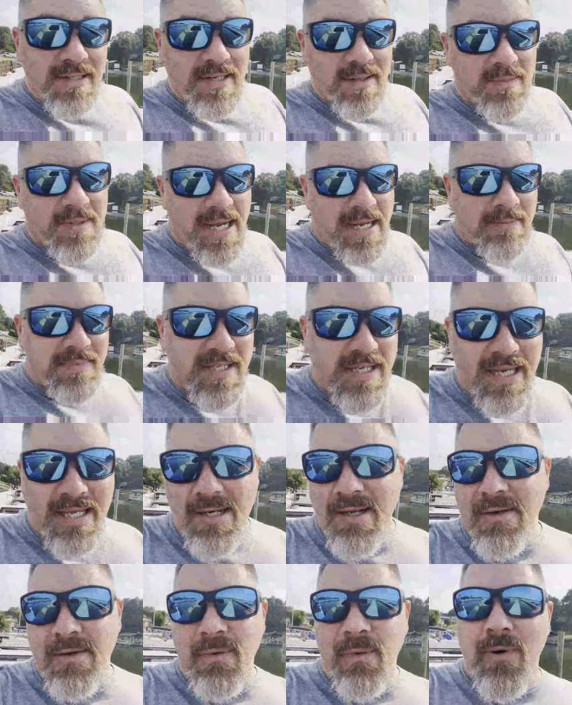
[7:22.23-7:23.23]
Sometimes
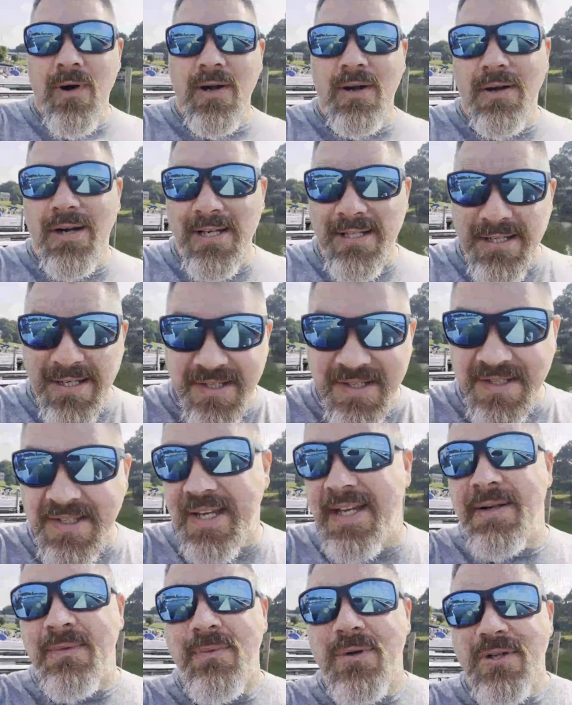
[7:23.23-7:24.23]
getting underwater and just
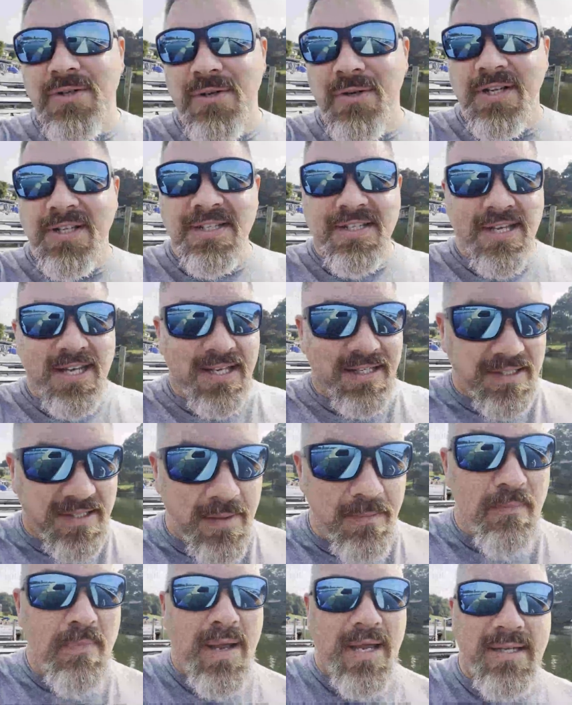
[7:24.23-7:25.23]
seeing what you can see is
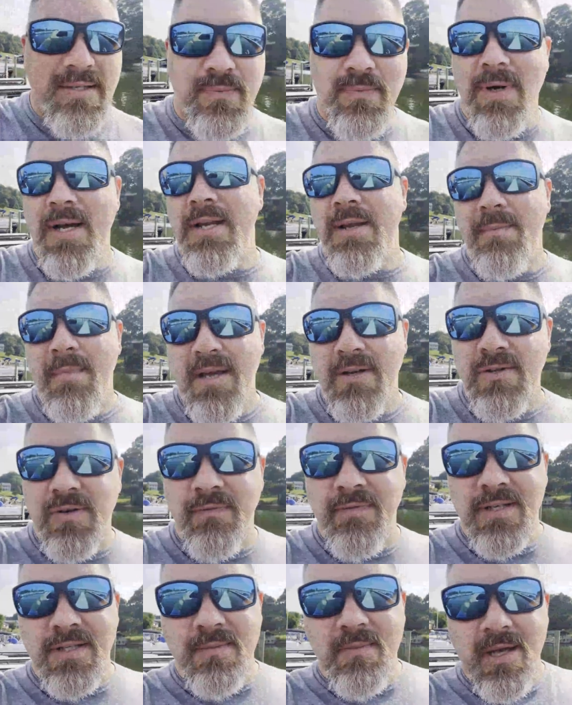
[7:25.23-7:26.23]
the best way to measure
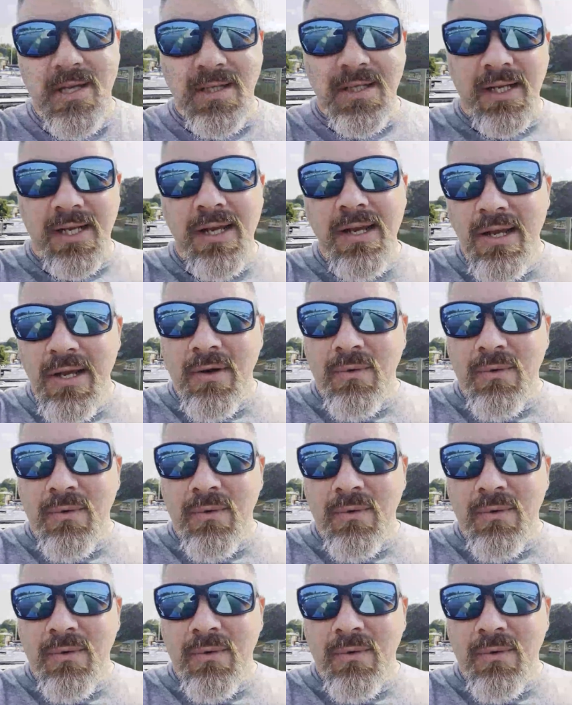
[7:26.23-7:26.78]
visibility.